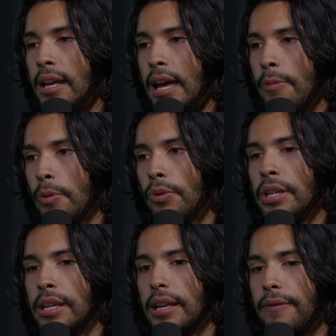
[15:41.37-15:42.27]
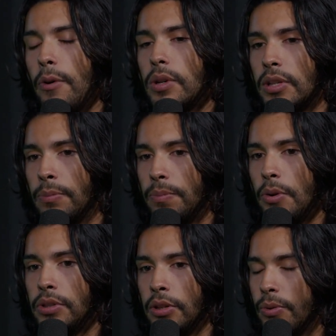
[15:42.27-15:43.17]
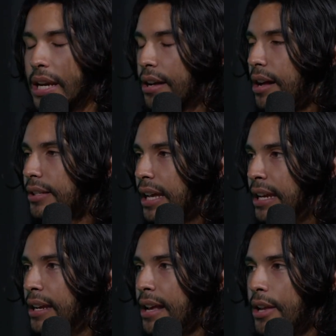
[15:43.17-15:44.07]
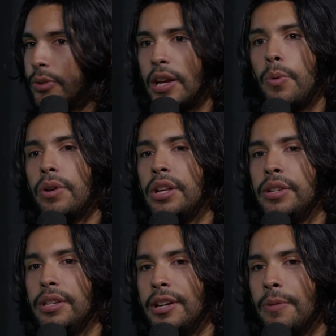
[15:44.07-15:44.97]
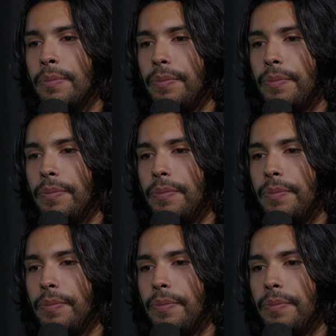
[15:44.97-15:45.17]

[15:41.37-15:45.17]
we really focus on posting great content. So I don't want to,